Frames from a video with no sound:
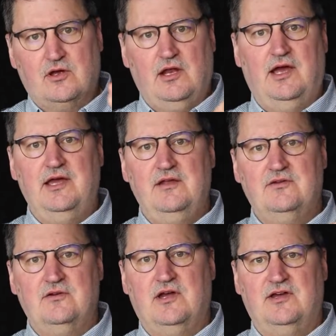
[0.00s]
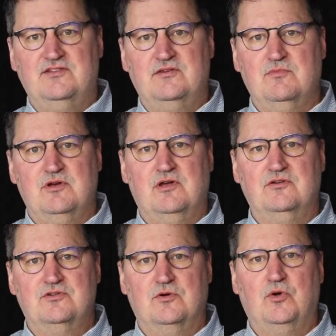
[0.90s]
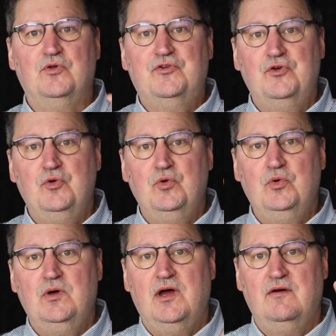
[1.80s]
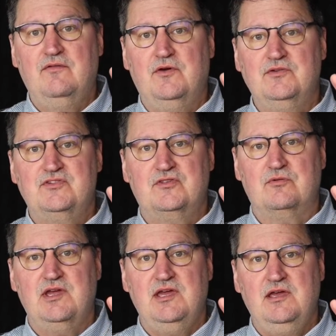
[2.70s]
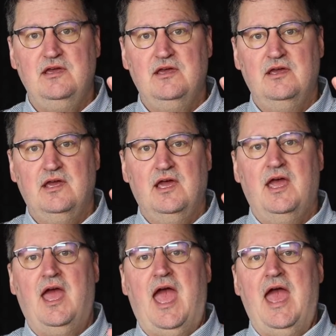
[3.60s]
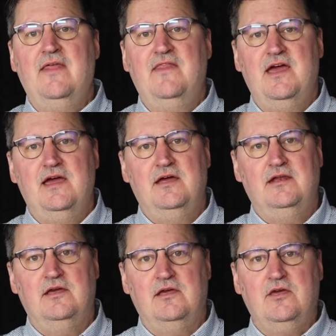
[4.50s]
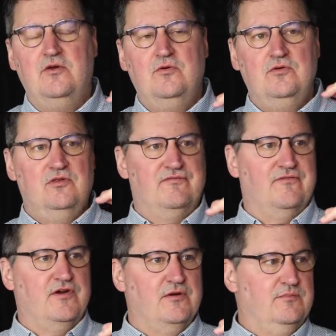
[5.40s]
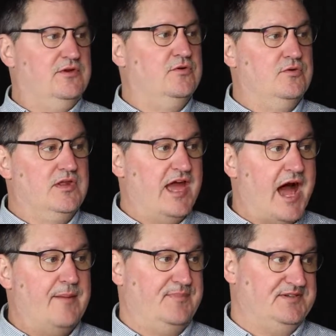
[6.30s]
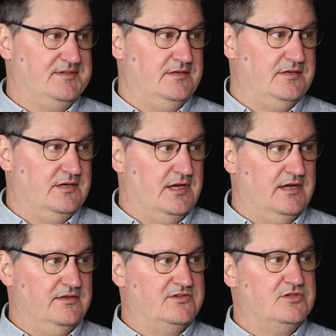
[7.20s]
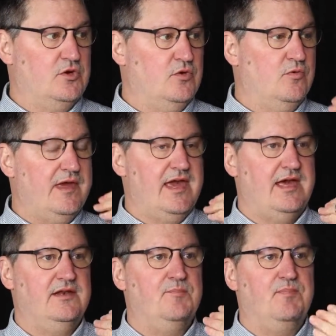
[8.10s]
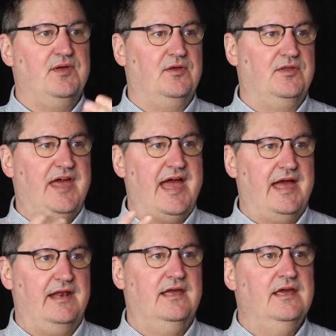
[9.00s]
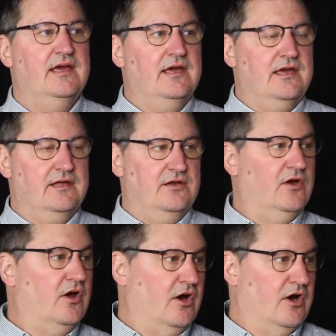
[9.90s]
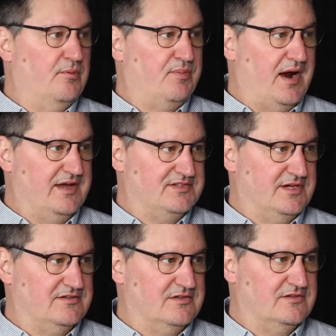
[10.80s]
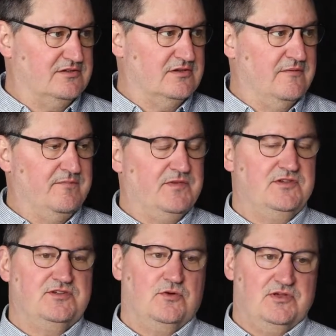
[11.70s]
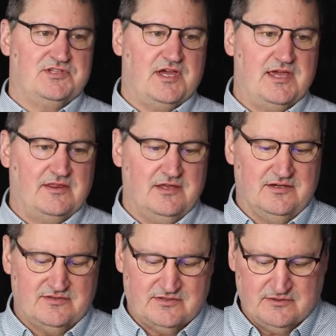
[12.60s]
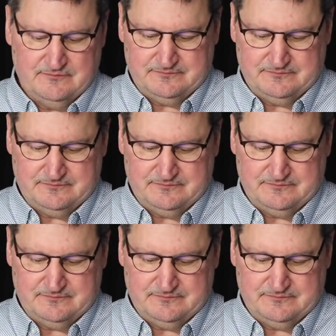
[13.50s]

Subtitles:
client or customer control two of those three, and then you, the firm, do the opposite. And so we had to build that into our processes. So it's like this.